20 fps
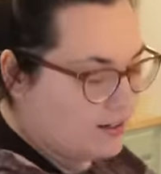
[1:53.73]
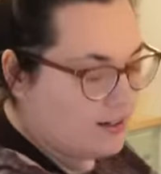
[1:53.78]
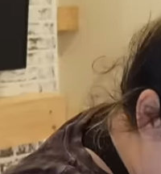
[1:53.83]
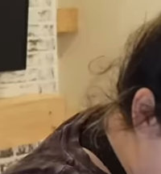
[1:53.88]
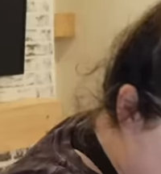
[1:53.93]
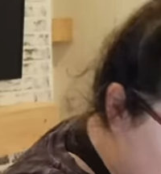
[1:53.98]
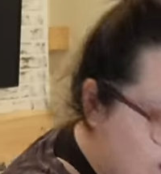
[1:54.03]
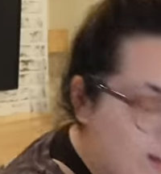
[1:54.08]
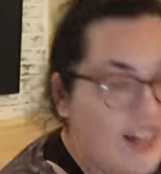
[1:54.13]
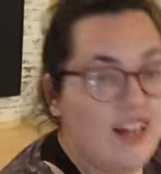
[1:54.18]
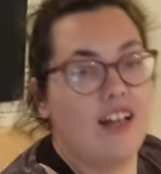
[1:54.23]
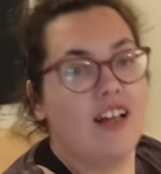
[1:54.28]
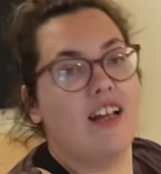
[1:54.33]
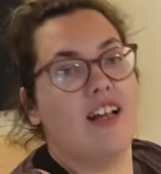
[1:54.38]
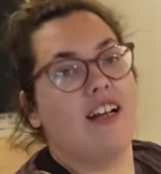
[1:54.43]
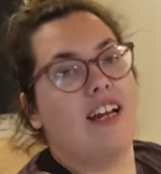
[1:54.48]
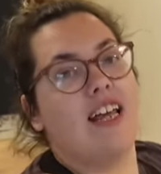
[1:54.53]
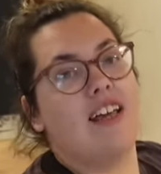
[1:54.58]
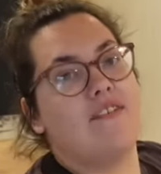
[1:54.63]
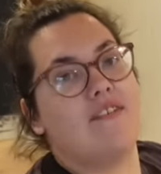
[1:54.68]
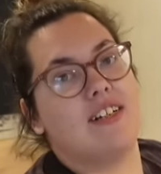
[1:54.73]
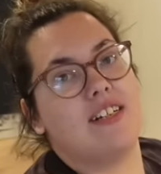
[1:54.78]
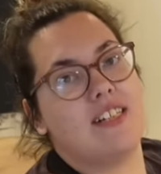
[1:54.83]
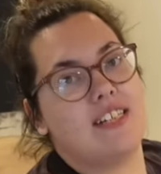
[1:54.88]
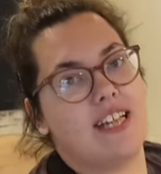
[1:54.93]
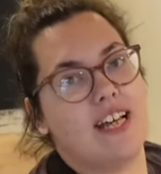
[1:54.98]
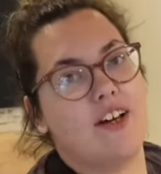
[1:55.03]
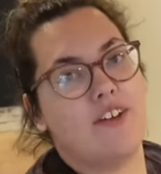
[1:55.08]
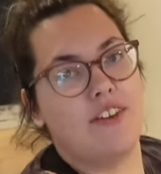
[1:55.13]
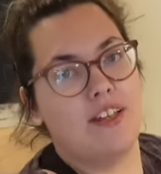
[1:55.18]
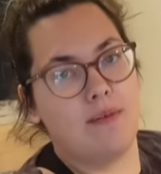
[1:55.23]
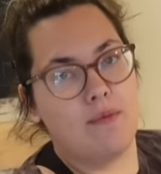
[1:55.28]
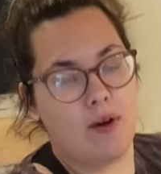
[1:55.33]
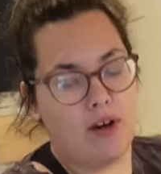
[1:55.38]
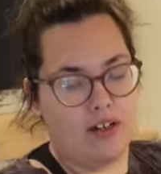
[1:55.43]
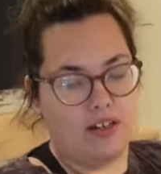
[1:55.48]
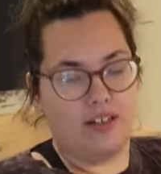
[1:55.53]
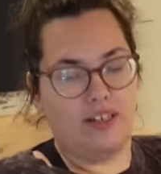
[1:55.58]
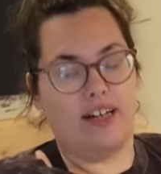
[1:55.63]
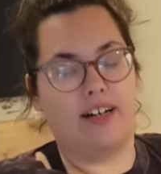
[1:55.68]
I couldn't even sell them
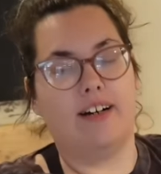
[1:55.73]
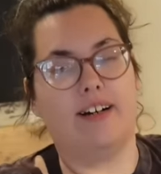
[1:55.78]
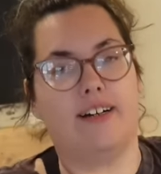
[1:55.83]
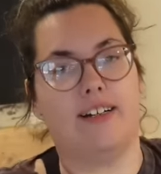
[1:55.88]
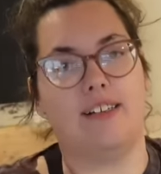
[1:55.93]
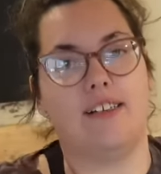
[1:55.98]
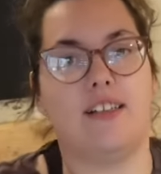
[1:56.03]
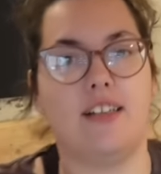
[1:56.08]
on clearance.